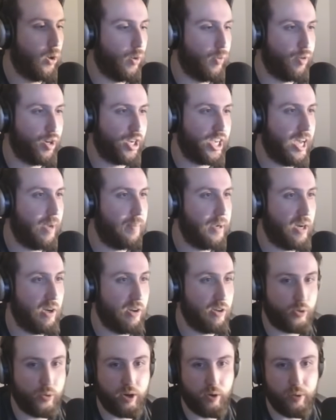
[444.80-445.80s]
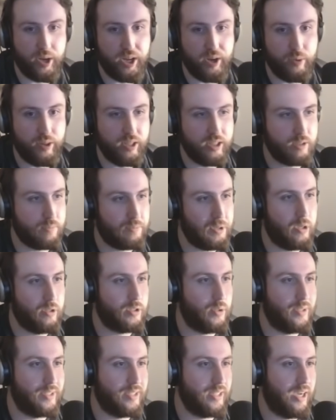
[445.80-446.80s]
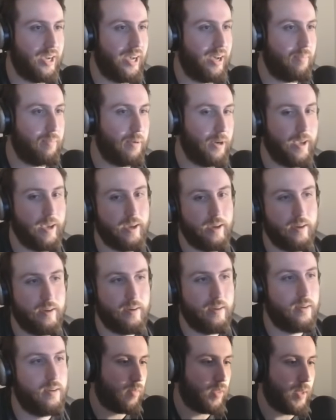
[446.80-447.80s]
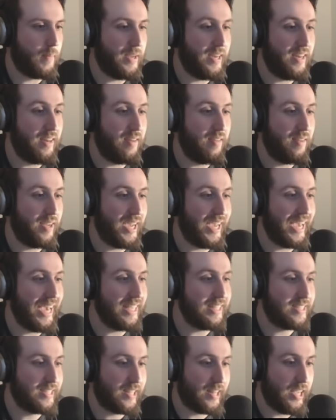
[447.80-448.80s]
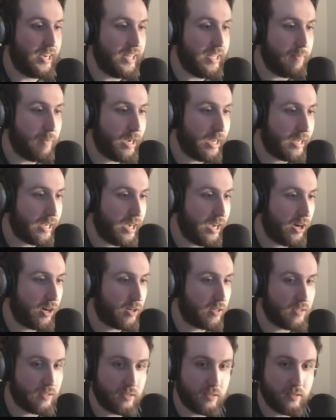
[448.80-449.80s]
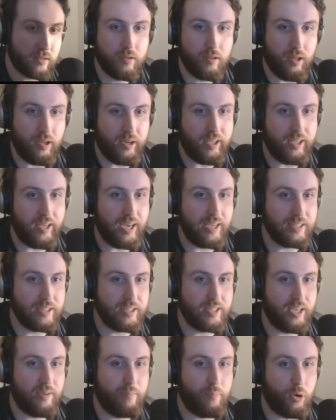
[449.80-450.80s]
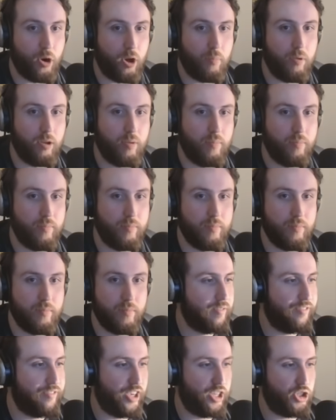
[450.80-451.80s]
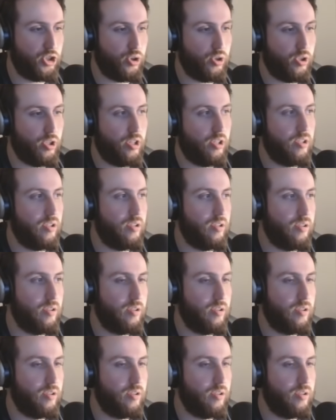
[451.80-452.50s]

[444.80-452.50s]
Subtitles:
overcapping on crit rate with this bow, so it's not happening. I mean, I guess Linny might care. Linny has the same problem. Fischl